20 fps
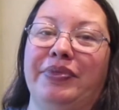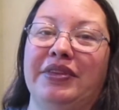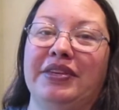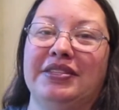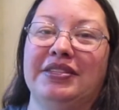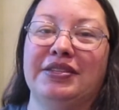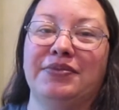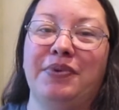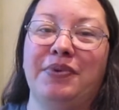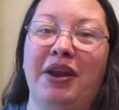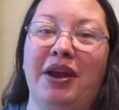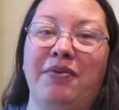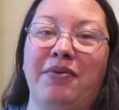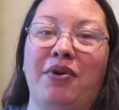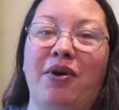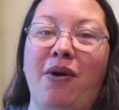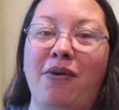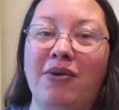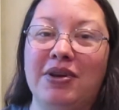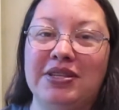This is one I
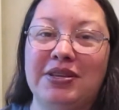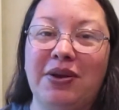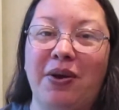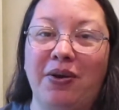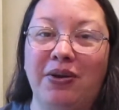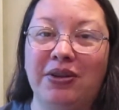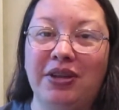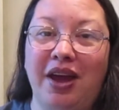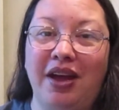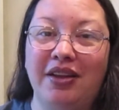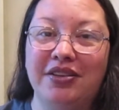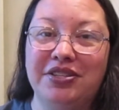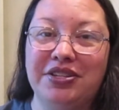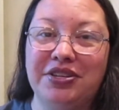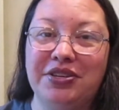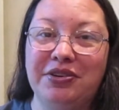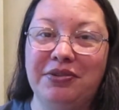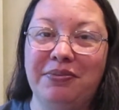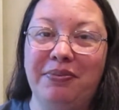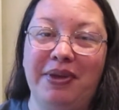will always hold on
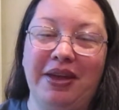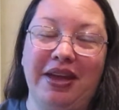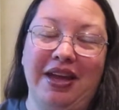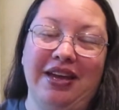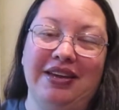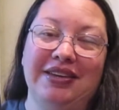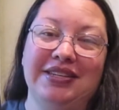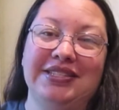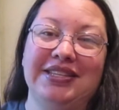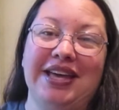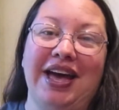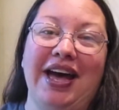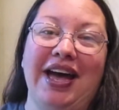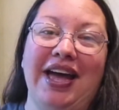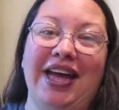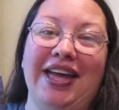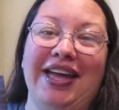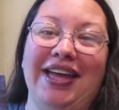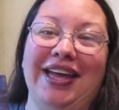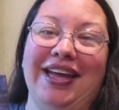to because
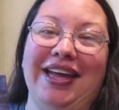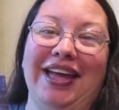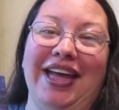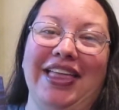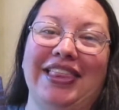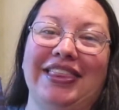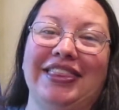I